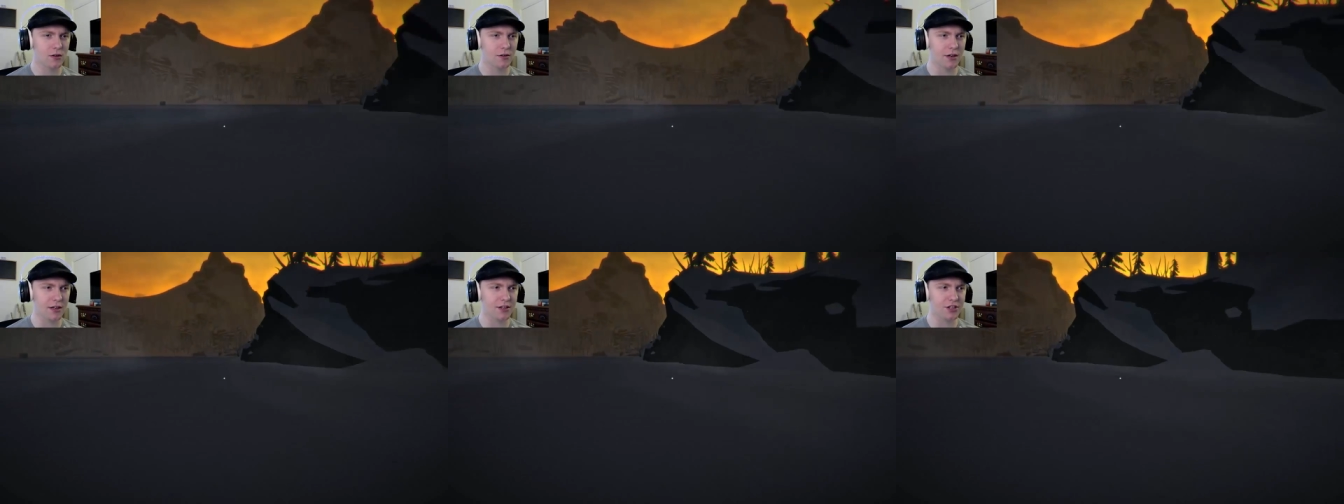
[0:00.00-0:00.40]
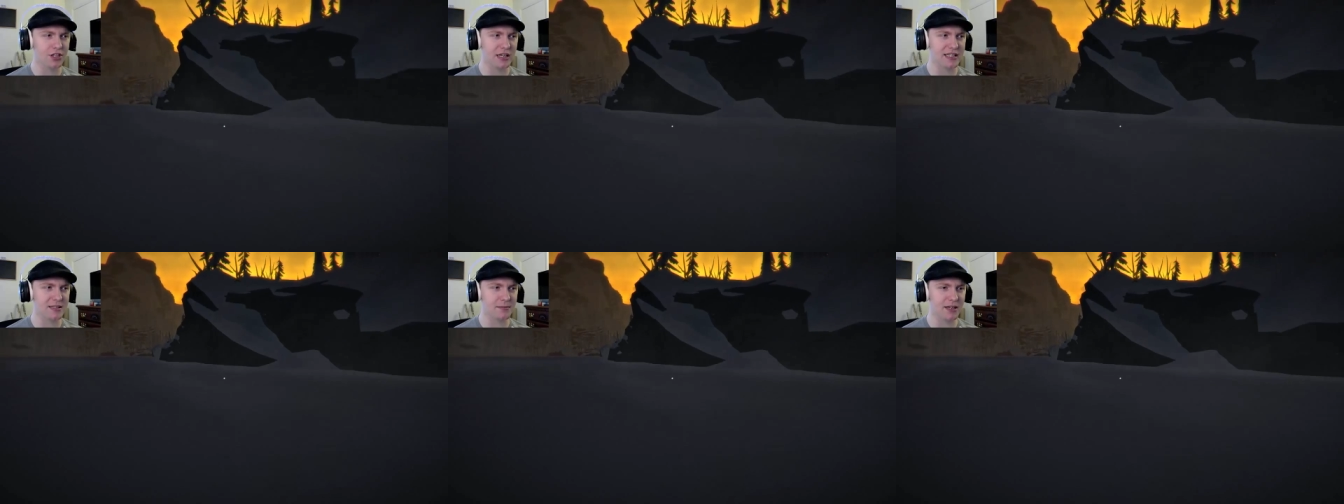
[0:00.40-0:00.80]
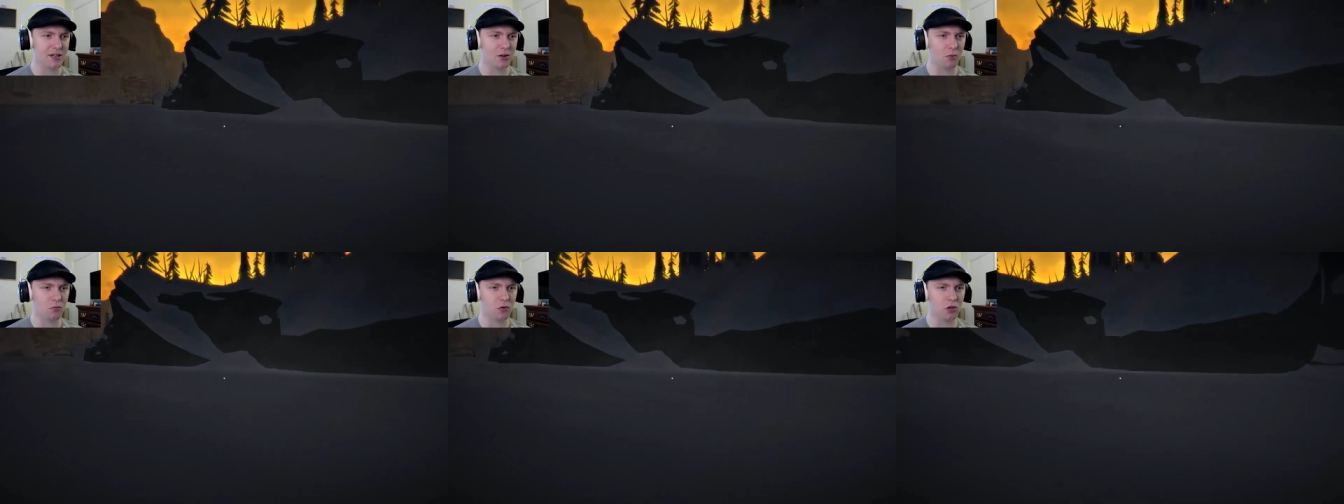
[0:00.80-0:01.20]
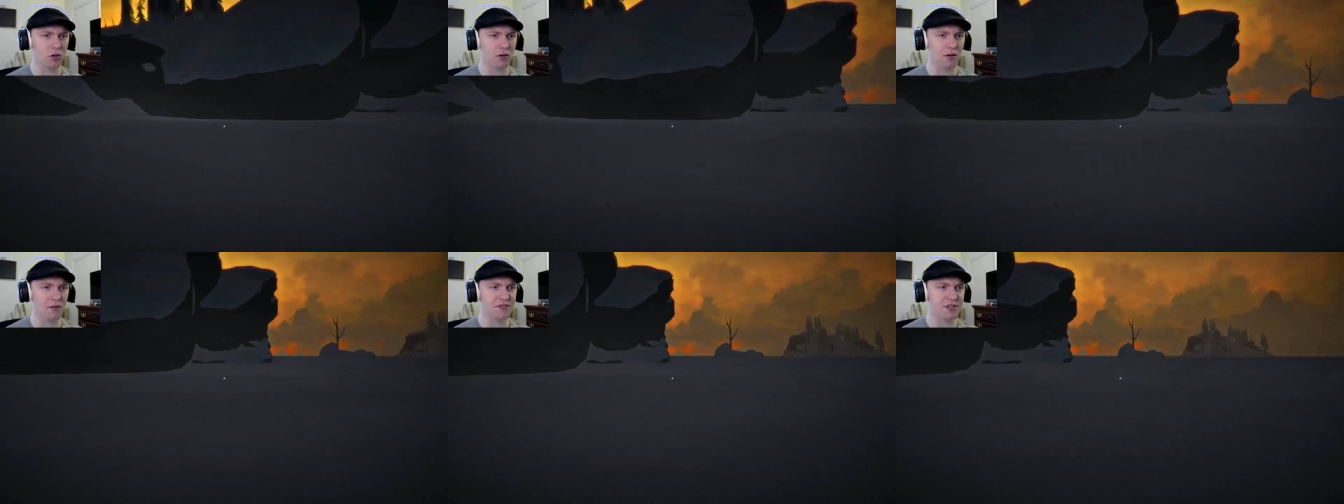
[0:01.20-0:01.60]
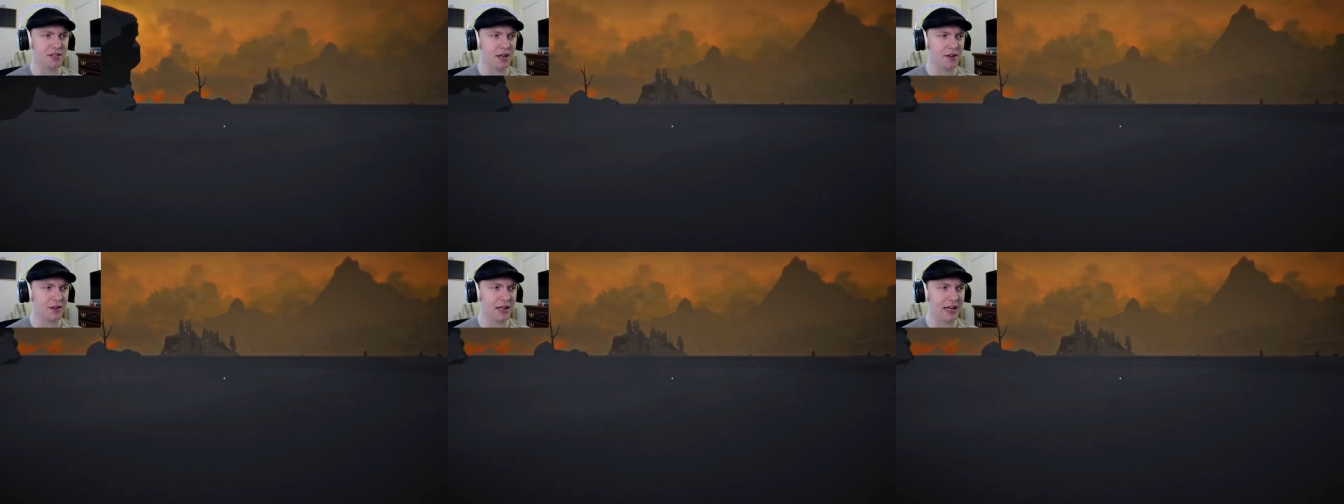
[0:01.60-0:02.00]
Nothing chasing me, no wolves,
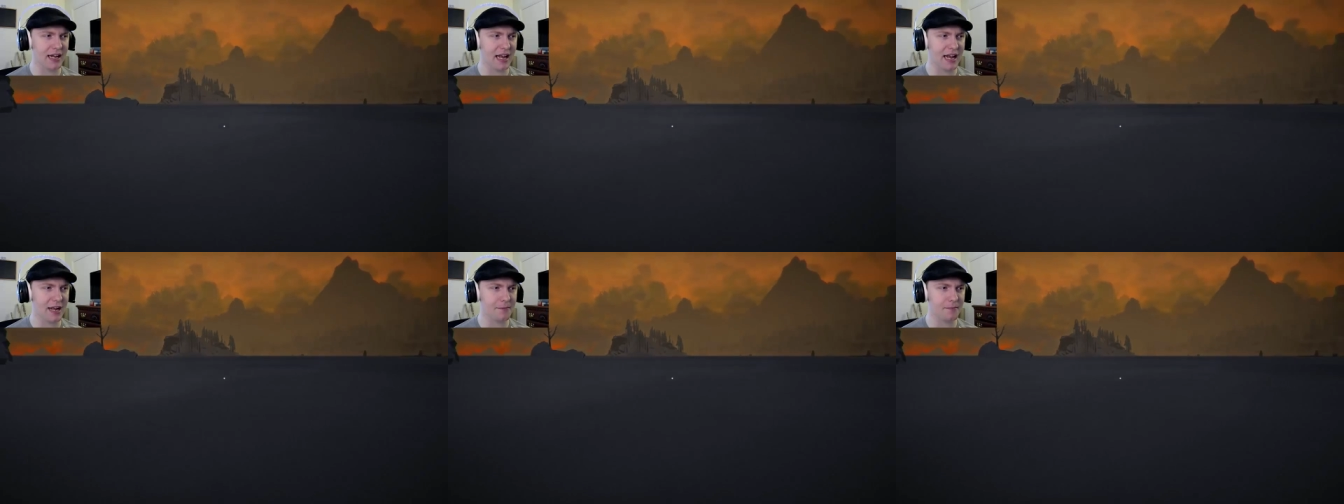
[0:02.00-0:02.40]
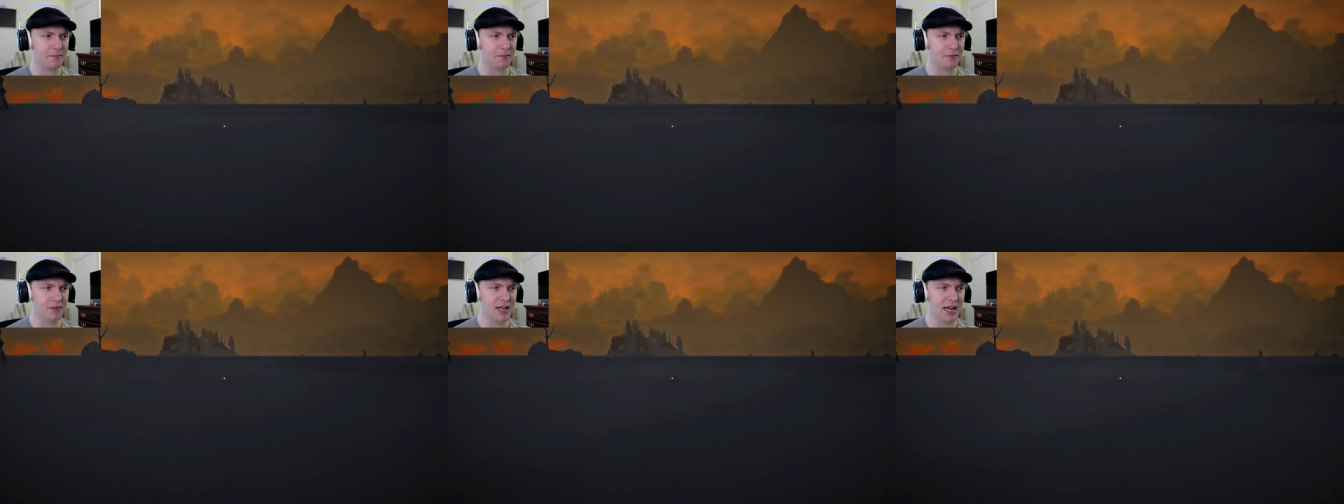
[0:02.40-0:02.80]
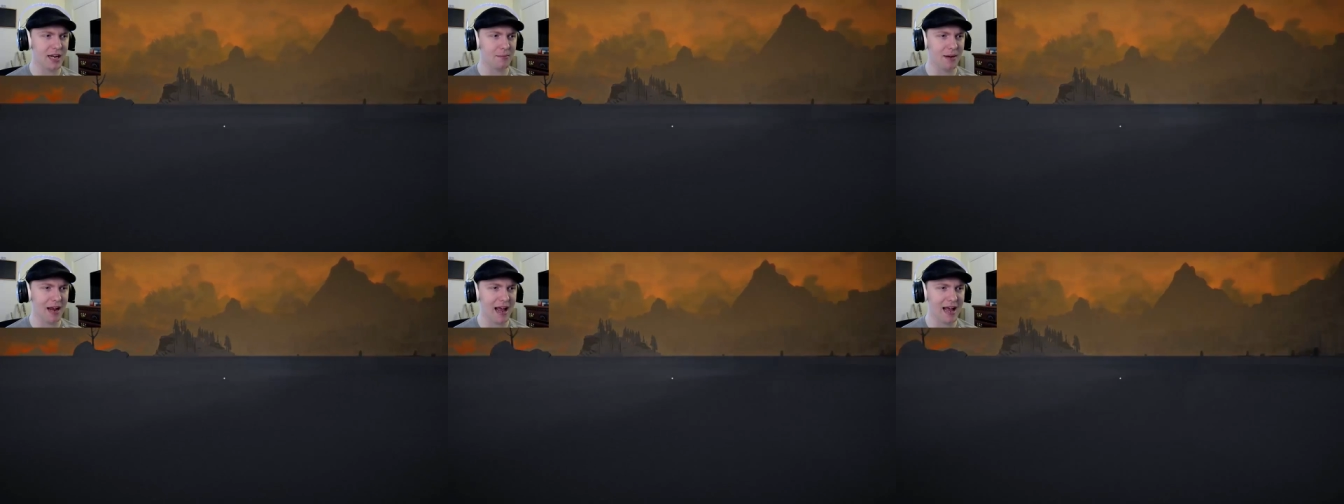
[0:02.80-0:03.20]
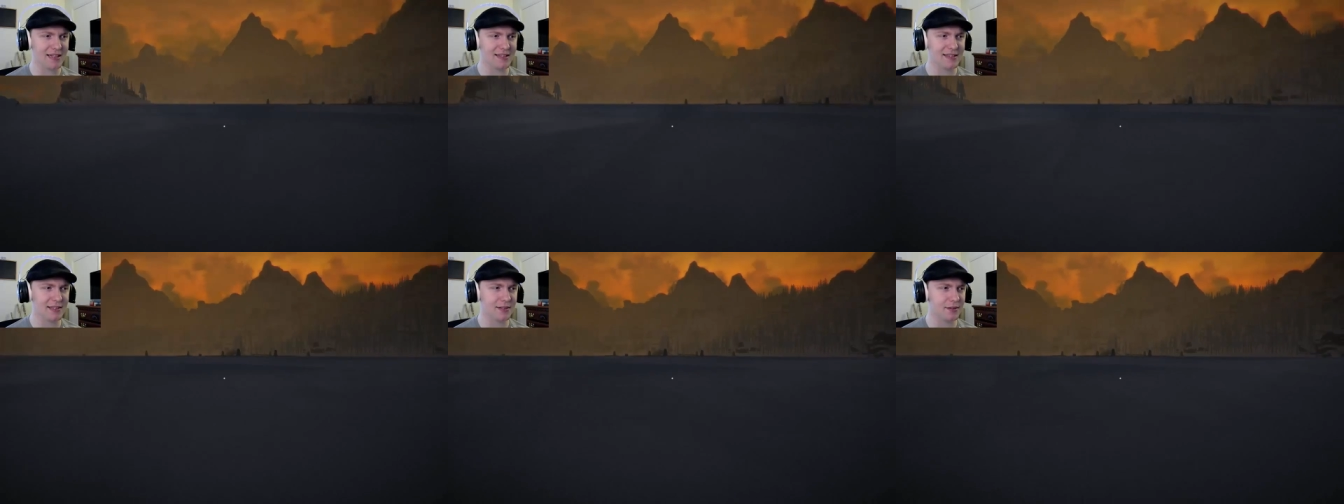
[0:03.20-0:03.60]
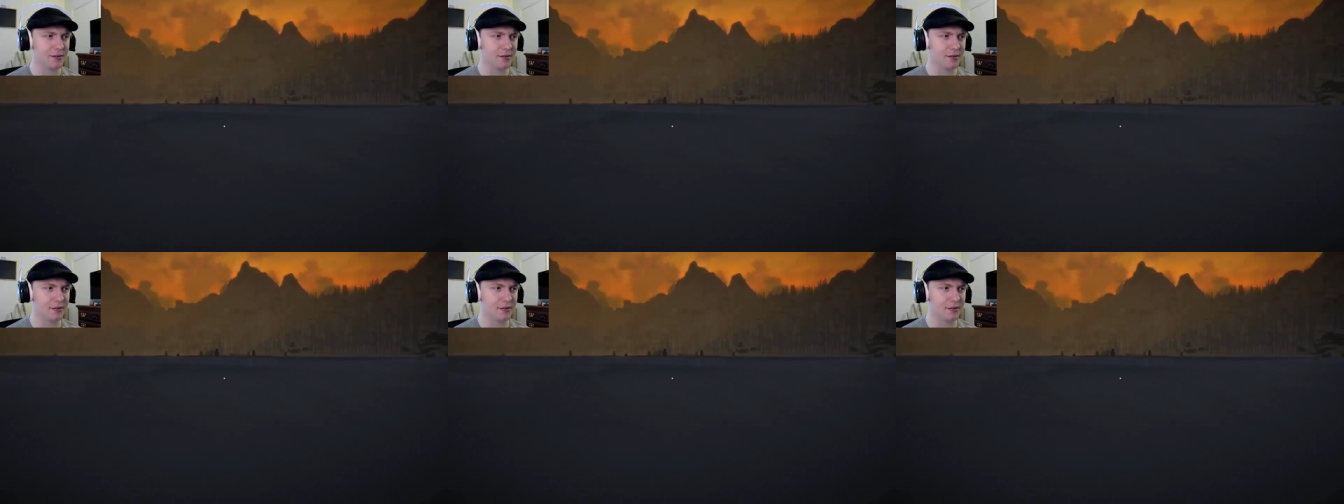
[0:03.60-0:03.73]
nothing like that. Kicking my ass.